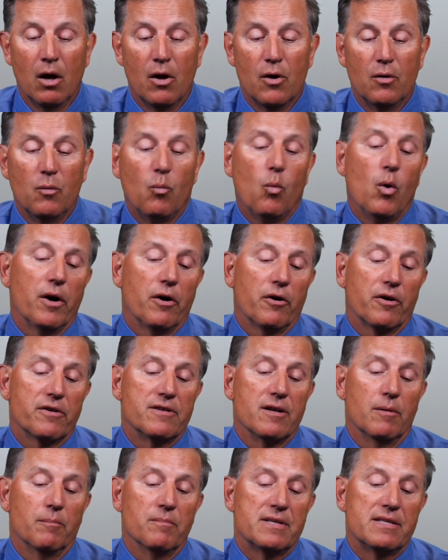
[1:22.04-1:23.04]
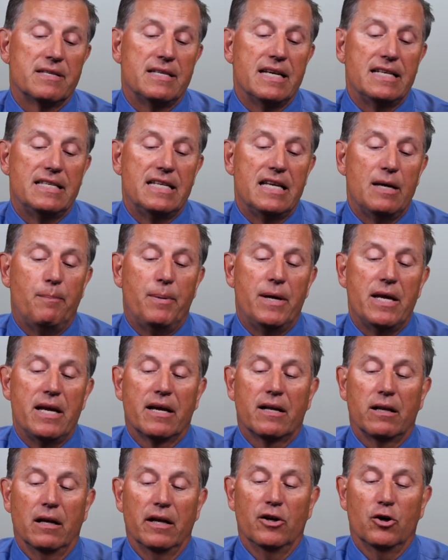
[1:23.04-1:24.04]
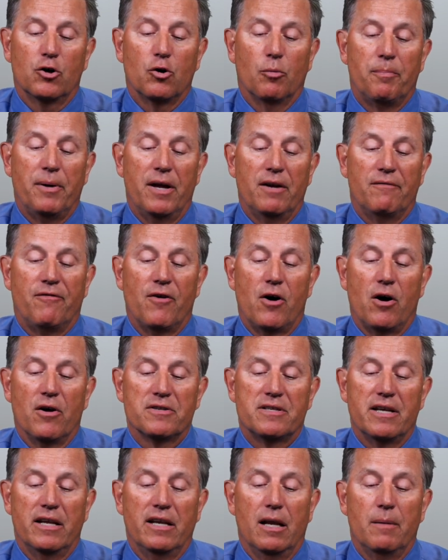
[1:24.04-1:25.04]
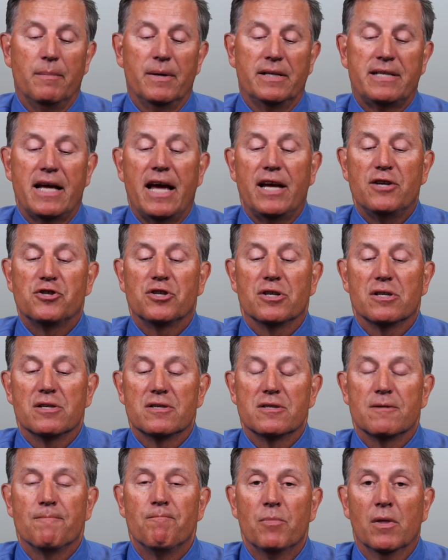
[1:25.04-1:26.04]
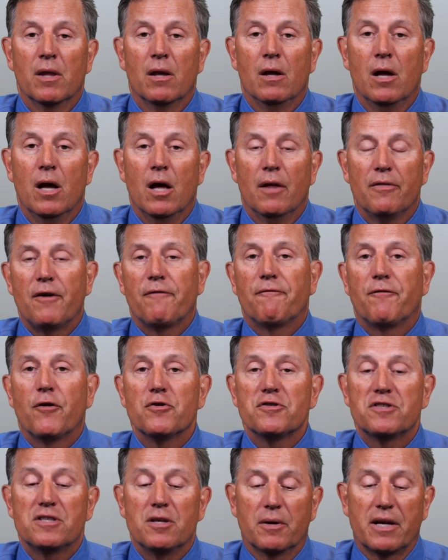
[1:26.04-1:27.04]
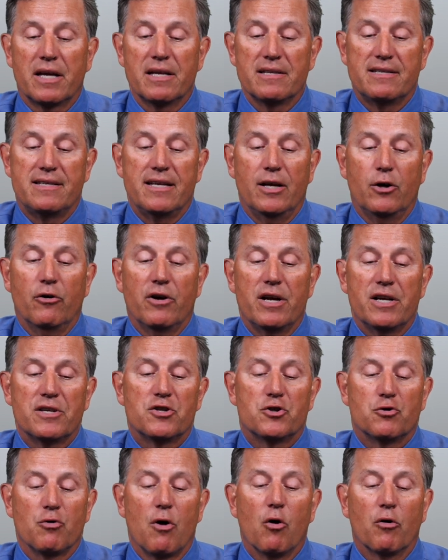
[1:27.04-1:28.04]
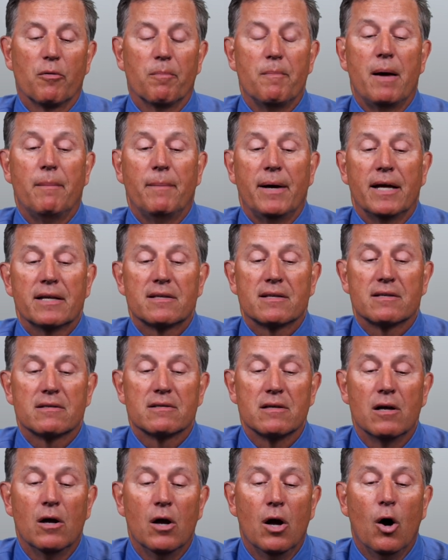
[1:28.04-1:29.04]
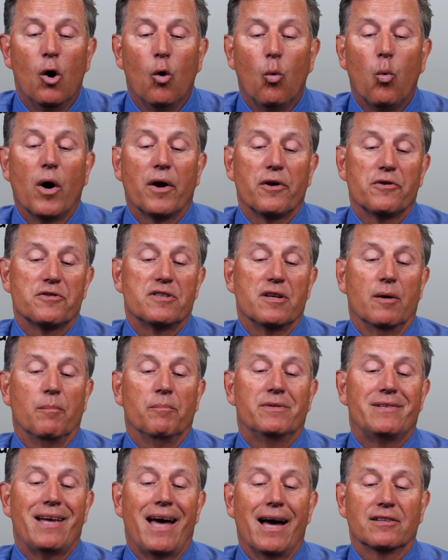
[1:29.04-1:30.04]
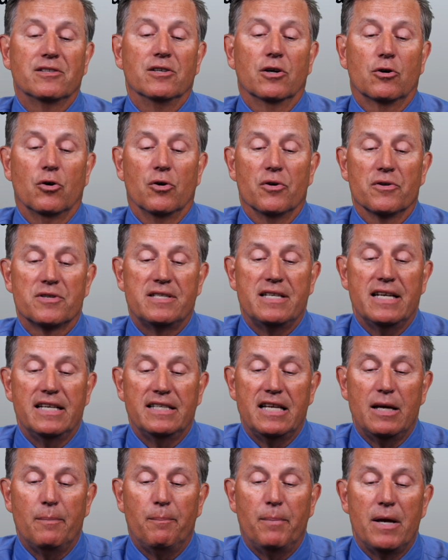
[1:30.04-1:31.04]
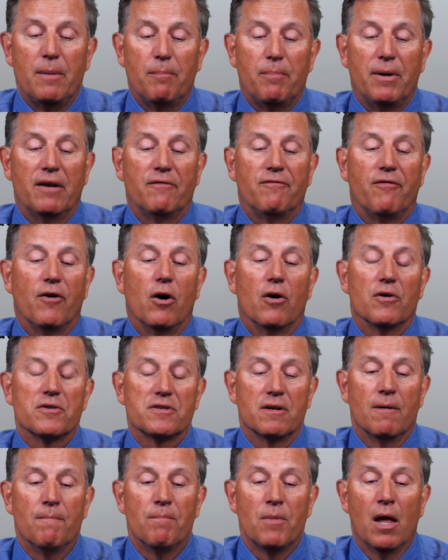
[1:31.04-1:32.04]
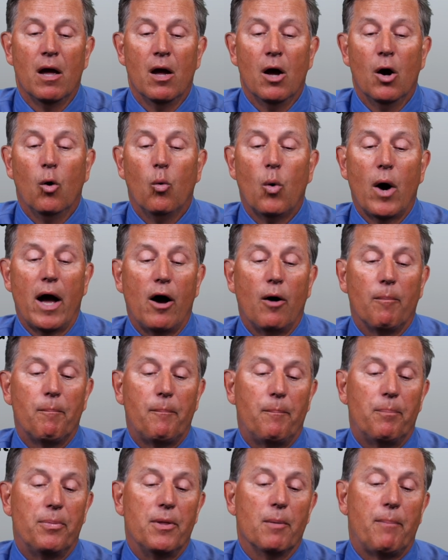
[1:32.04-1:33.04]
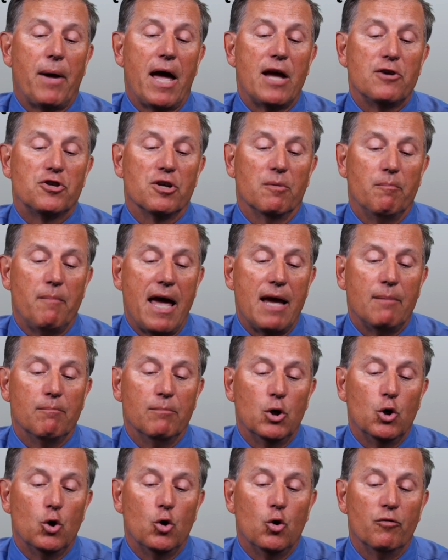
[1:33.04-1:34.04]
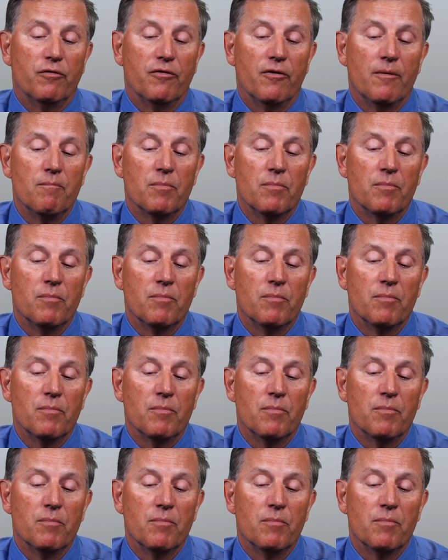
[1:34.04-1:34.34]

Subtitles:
And what are some CTP clinical pitfalls and limitations? The first to consider is stroke mimics. What are some technical CTP pitfalls? Well, the patient may move.